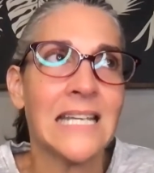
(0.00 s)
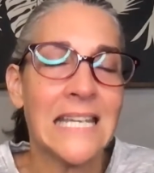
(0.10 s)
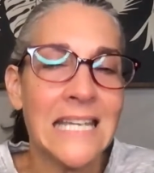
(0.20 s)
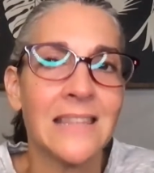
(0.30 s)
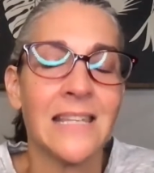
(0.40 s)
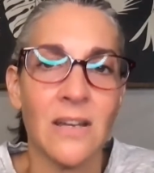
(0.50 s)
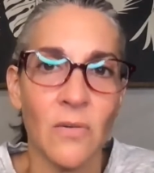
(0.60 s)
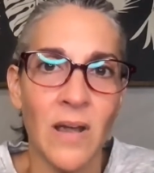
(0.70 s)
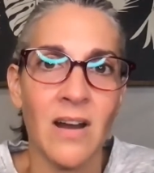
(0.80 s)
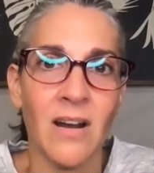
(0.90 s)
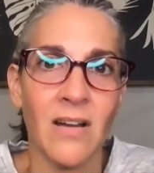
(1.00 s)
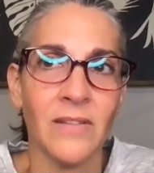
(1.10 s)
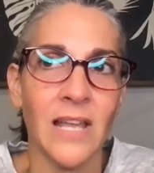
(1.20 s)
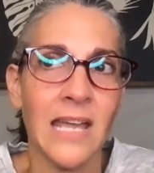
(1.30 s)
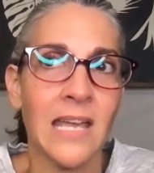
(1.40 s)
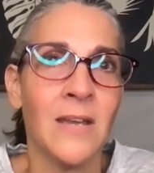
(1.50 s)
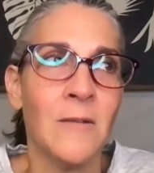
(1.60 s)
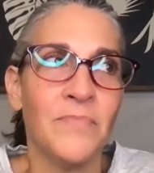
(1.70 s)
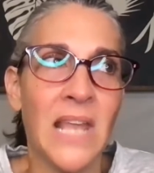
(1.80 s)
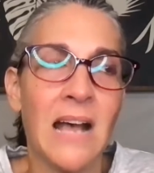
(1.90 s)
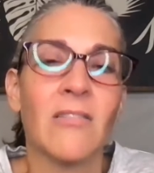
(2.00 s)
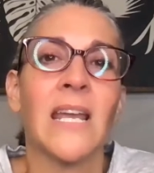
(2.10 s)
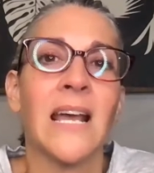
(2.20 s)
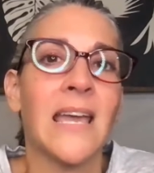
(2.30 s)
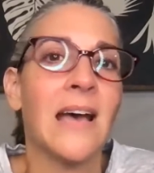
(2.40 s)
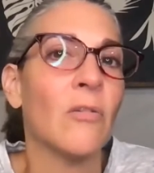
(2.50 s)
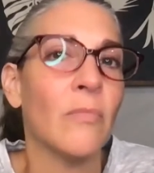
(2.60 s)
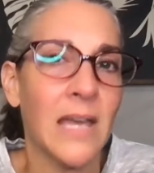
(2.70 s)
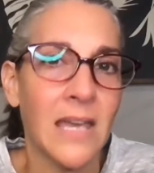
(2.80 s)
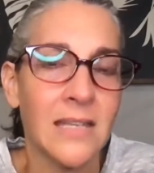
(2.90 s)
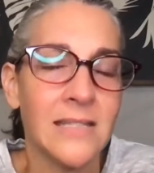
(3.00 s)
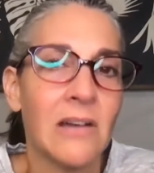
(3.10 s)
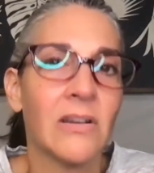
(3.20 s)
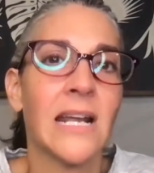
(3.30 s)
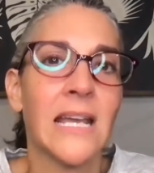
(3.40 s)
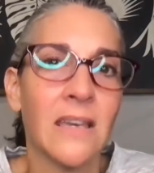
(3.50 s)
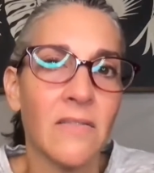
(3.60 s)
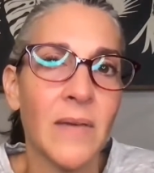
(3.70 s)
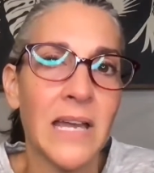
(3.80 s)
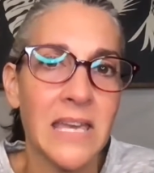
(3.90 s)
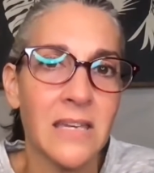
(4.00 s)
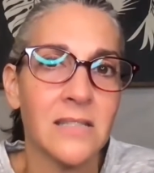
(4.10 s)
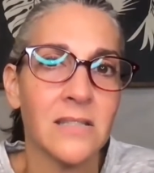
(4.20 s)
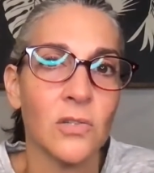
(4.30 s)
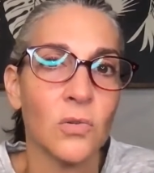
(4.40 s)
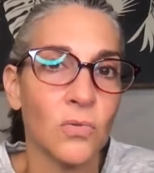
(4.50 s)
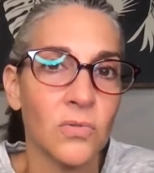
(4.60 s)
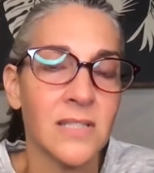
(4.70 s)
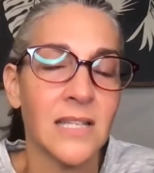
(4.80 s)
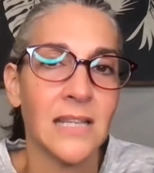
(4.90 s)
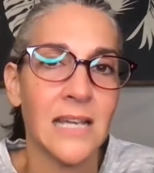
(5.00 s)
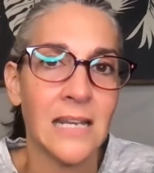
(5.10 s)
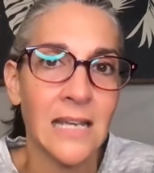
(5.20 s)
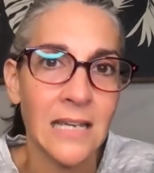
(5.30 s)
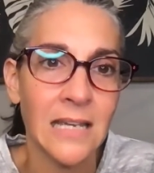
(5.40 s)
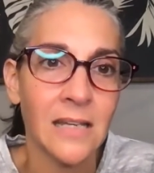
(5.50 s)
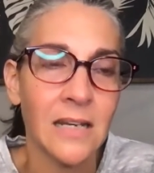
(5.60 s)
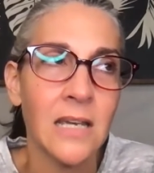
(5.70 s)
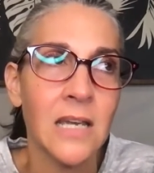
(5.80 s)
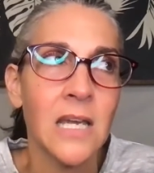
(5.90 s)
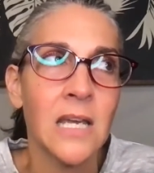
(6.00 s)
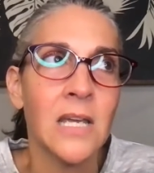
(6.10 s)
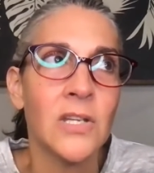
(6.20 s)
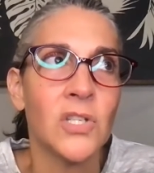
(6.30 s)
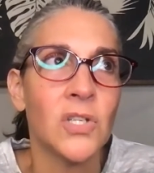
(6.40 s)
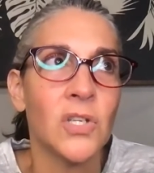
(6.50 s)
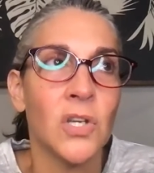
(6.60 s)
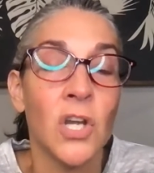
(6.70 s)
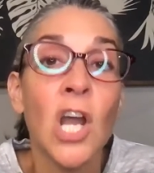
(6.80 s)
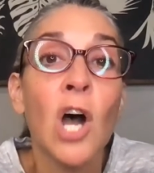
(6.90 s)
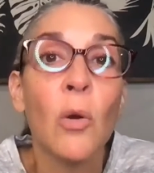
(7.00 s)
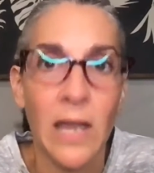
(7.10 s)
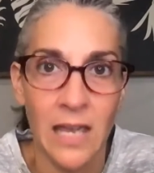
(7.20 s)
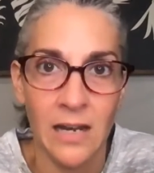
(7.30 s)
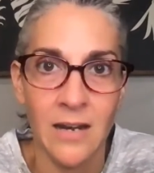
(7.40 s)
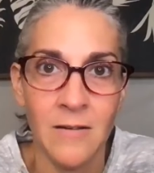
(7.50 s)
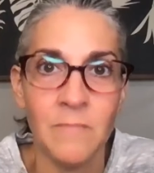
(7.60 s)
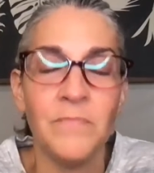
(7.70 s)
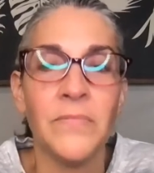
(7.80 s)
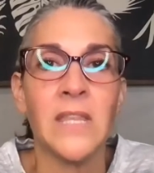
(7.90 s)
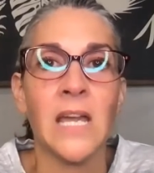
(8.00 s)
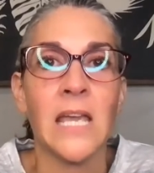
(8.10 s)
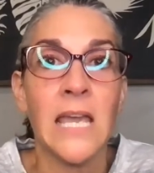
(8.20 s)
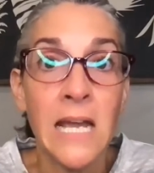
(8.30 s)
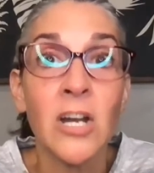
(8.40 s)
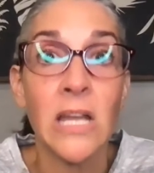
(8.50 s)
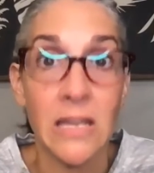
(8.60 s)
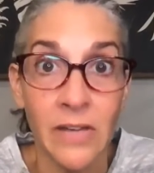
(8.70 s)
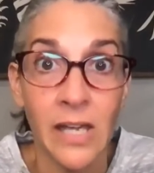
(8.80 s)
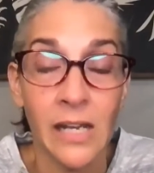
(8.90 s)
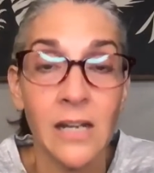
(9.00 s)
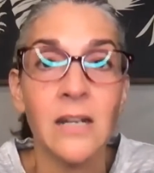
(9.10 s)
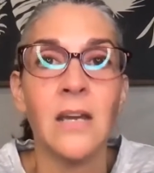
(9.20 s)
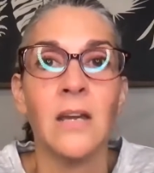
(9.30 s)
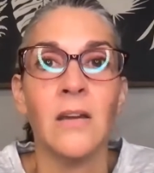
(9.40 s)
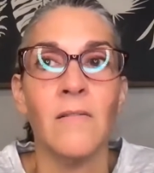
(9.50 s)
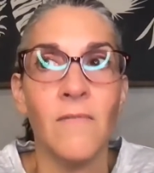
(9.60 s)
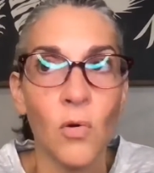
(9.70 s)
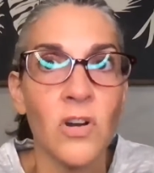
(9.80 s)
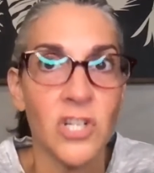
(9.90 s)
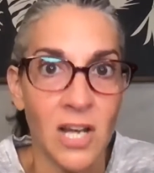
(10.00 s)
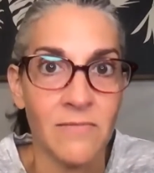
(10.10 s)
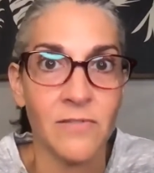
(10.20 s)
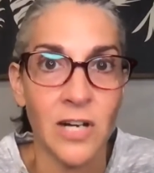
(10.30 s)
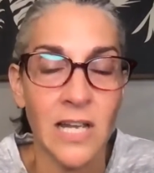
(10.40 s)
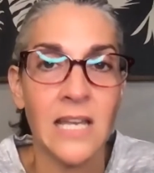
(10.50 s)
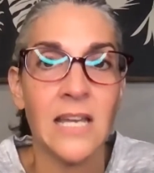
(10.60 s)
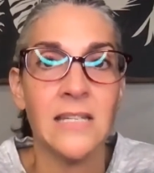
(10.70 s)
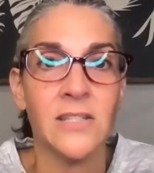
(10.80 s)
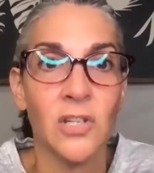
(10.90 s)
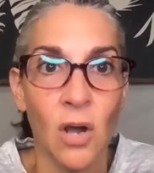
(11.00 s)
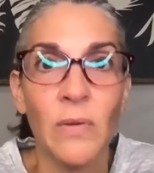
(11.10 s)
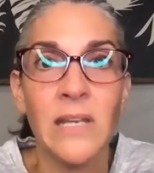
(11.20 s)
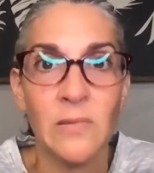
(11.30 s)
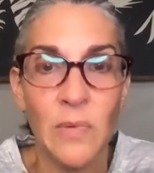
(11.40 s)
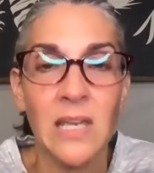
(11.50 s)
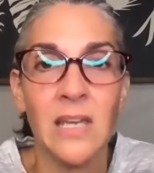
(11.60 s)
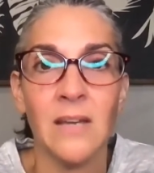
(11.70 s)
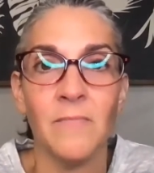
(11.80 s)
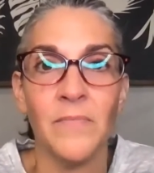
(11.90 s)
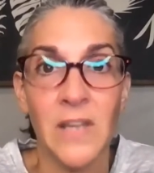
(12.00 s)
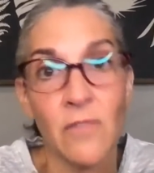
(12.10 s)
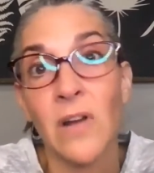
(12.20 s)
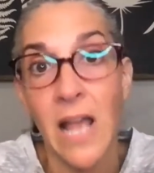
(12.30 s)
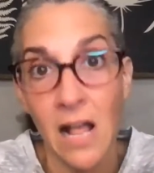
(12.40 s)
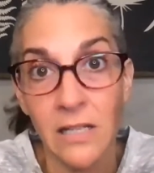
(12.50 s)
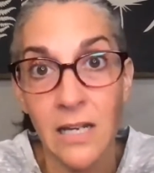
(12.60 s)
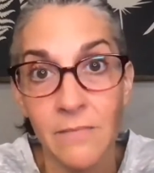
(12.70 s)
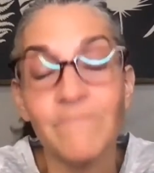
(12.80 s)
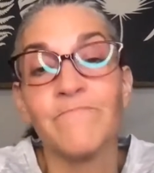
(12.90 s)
keenly aware of like, how can I help my kids? How can I give my kids the tools that they need, knowing that caregiving for Jeffrey is going to be their reality